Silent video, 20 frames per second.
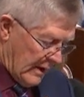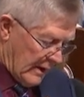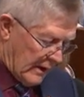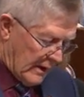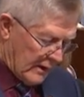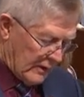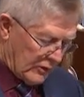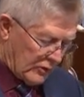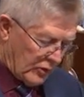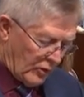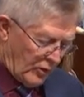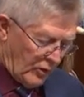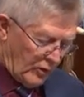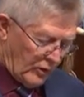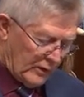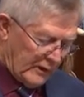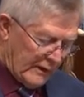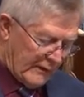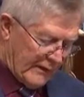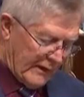are
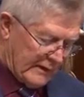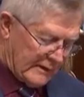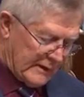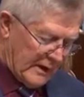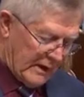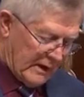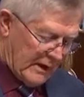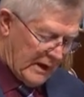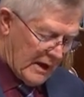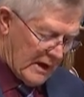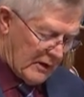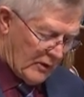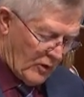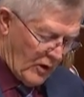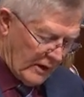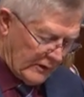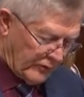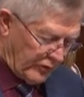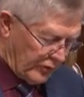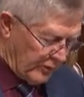told that they
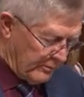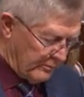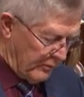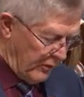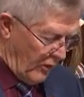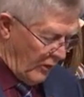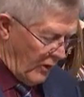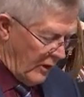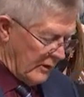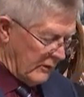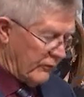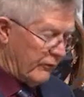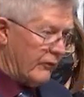cannot support